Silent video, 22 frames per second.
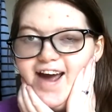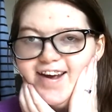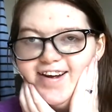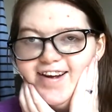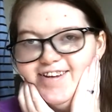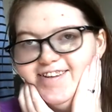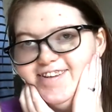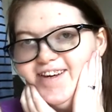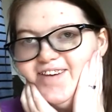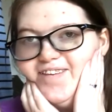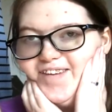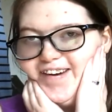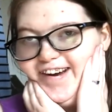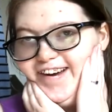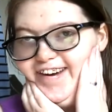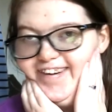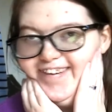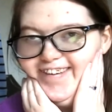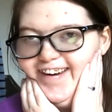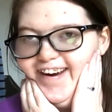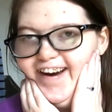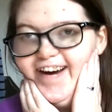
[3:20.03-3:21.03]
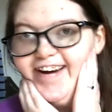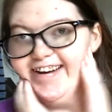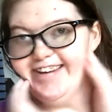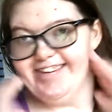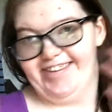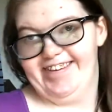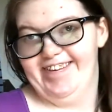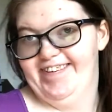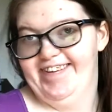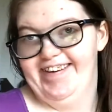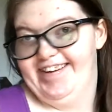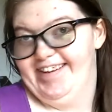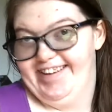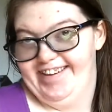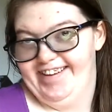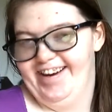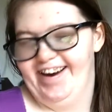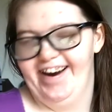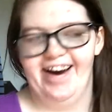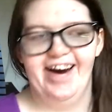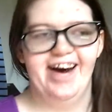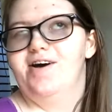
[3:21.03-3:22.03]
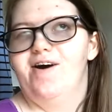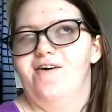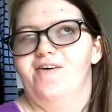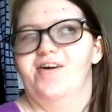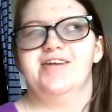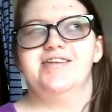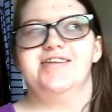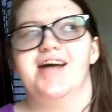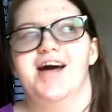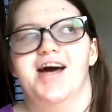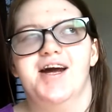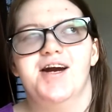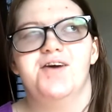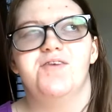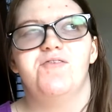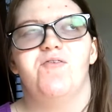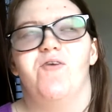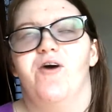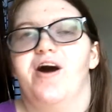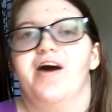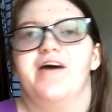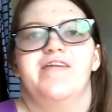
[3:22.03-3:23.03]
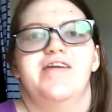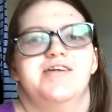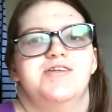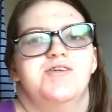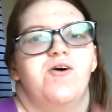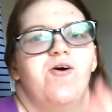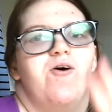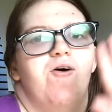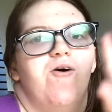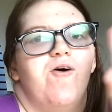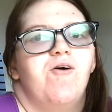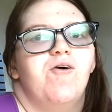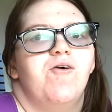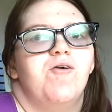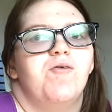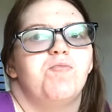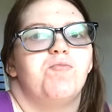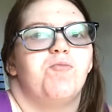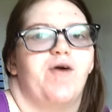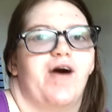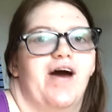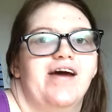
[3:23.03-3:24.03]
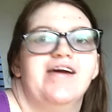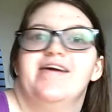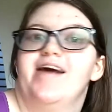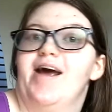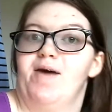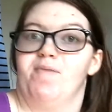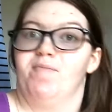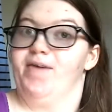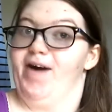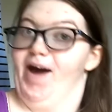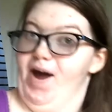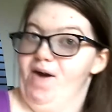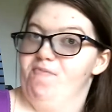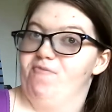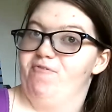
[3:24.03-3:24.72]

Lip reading: You see what I did there? You see what I did there? So that's kind of where this whole brand name came